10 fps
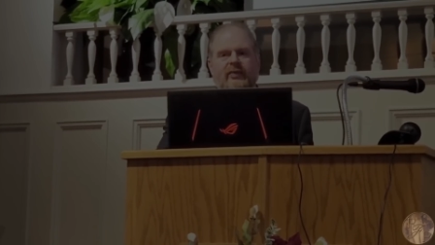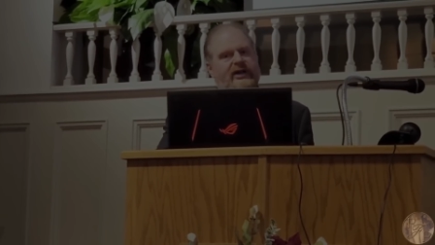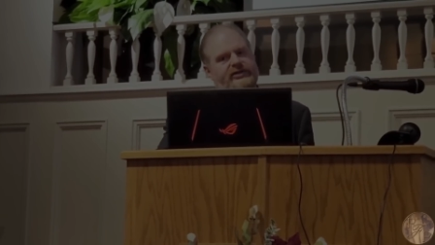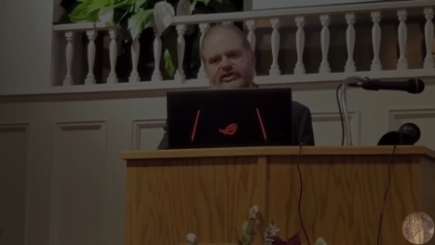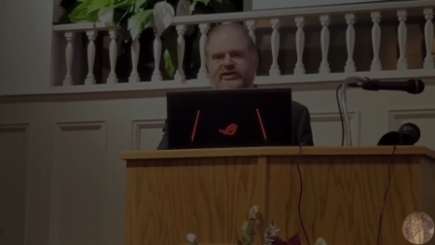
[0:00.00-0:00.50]

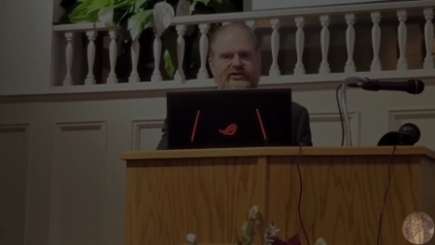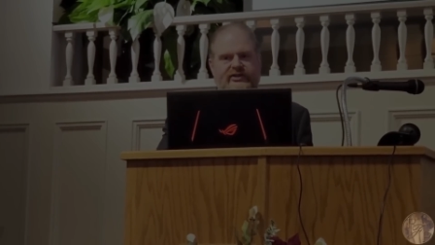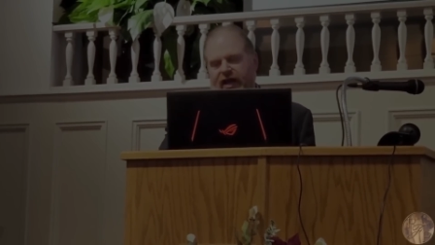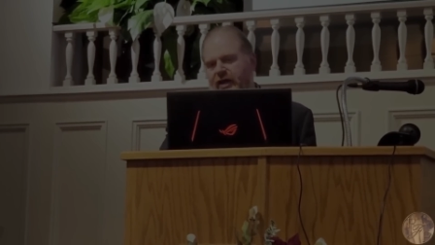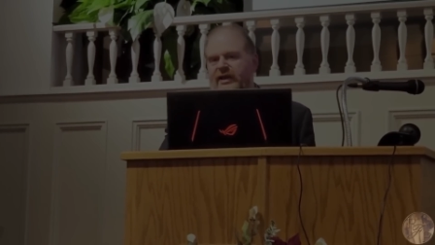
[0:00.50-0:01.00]
But
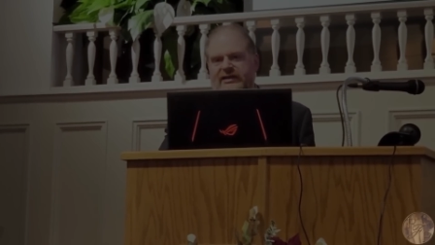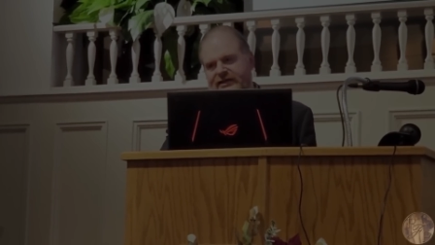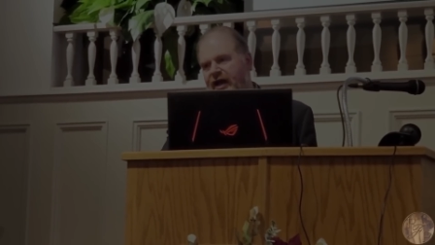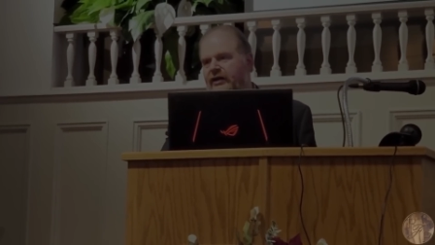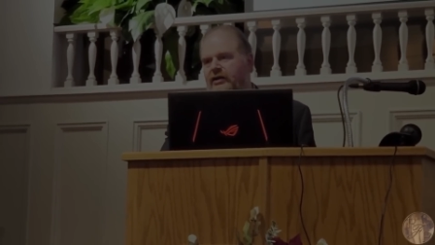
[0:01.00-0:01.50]
Jesus came
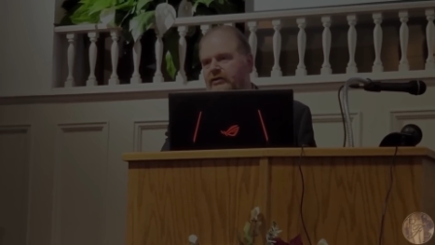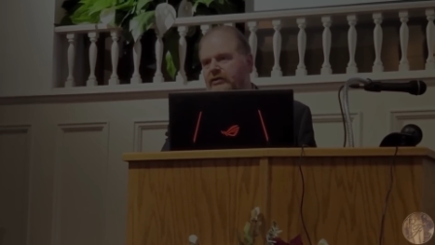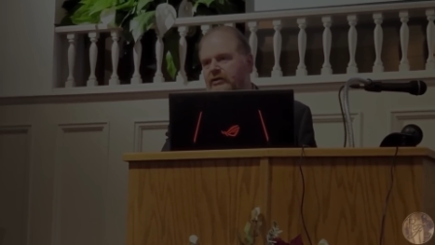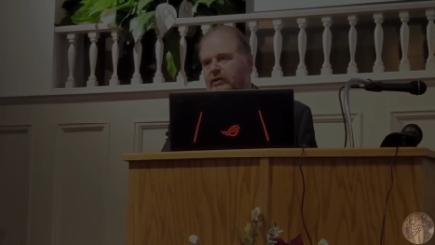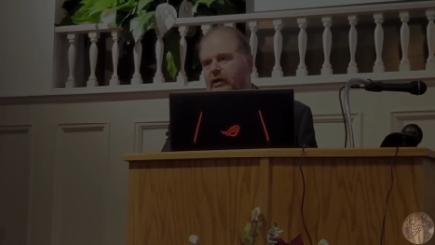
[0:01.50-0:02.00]
and said,
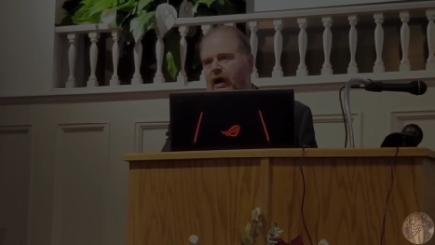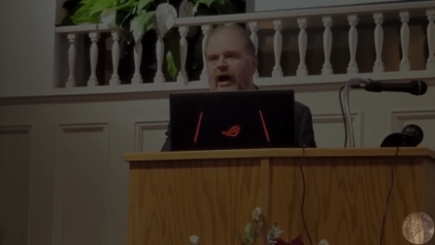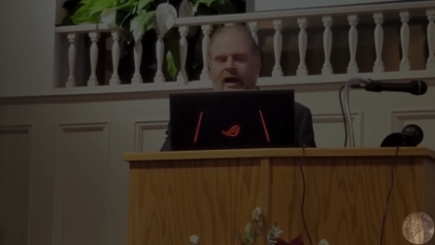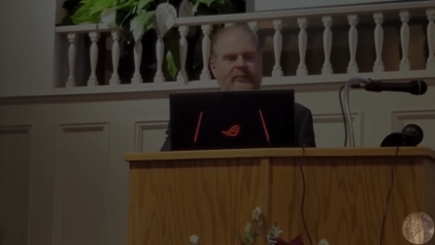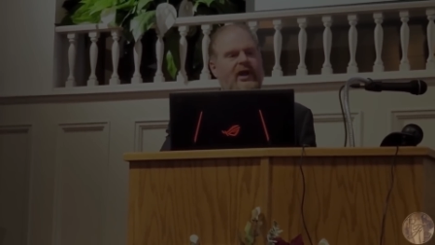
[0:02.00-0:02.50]

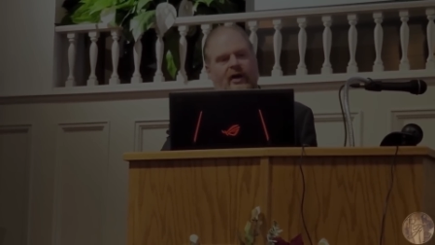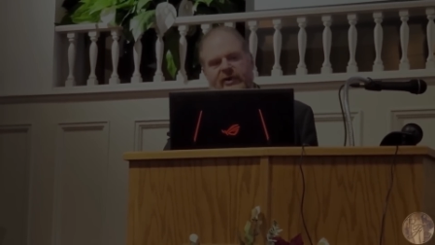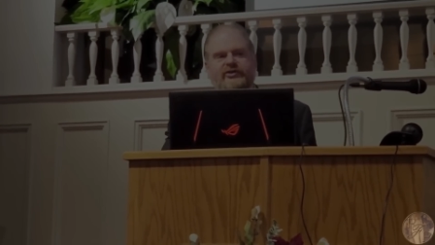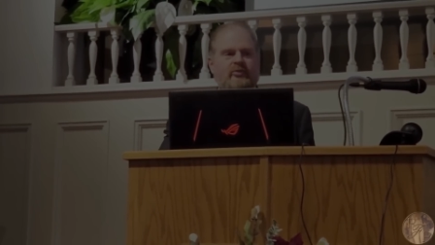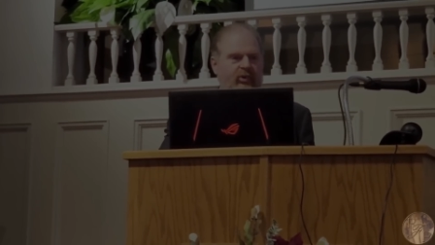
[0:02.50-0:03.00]
I'm
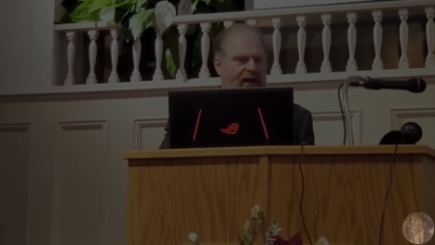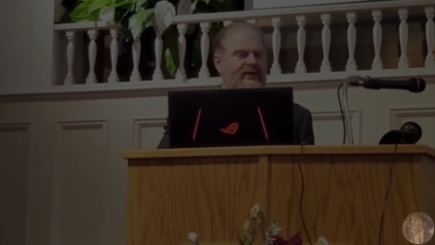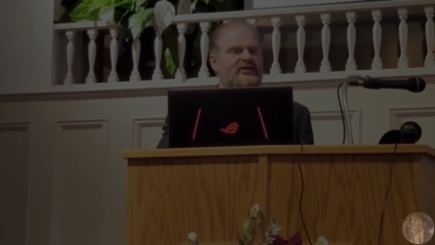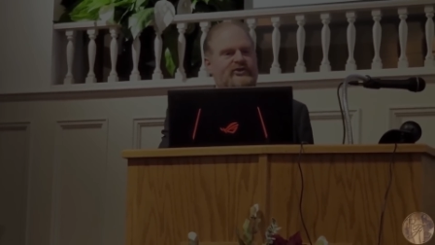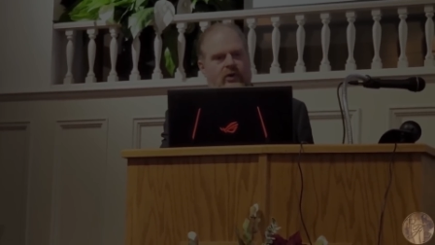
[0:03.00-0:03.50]
coming to
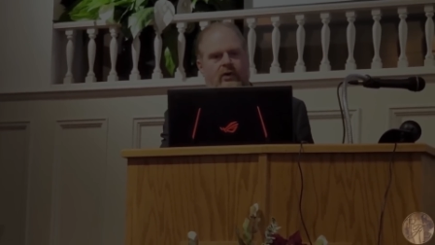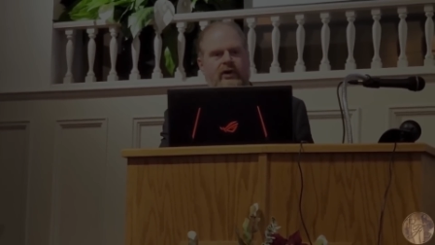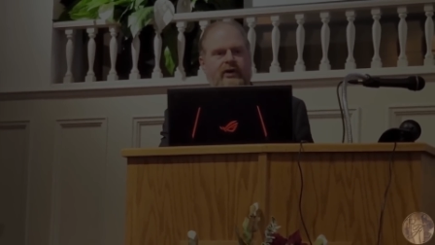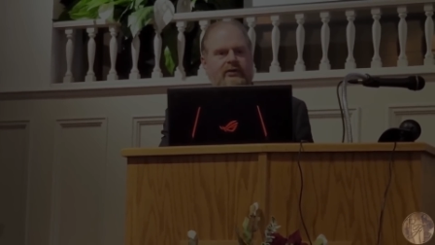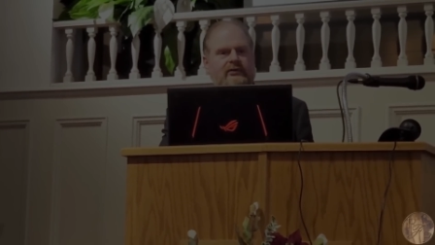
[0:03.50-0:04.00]
bring the
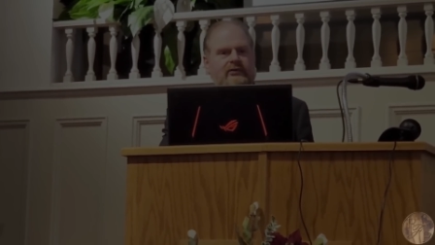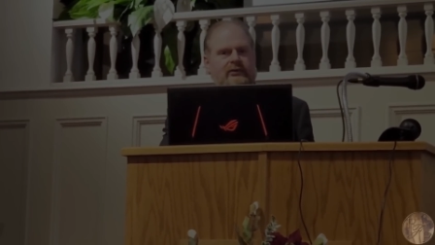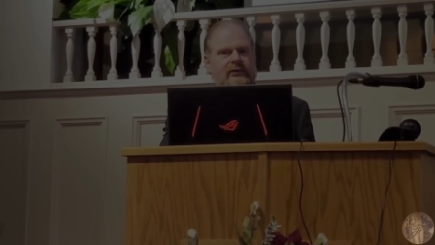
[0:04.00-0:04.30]
sword.